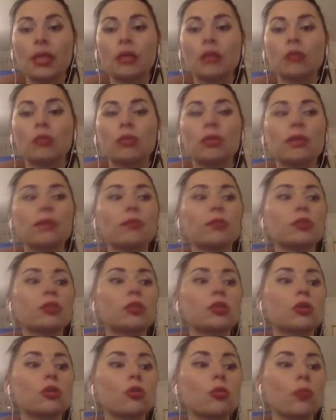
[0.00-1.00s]
You never
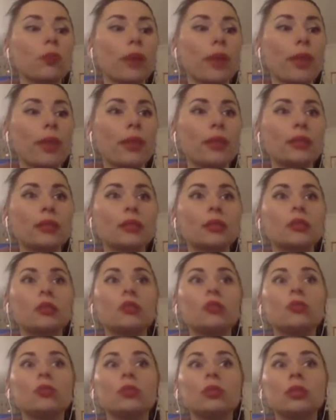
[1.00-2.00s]
show men that
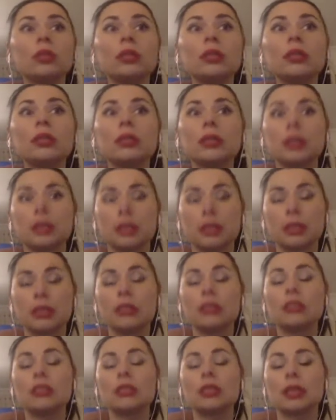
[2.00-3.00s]
you need
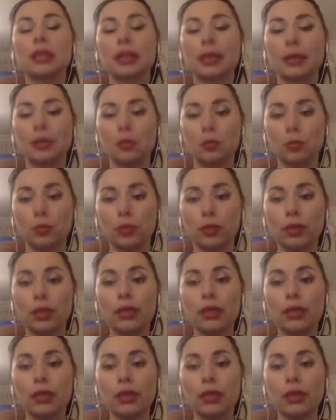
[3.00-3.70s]
his help.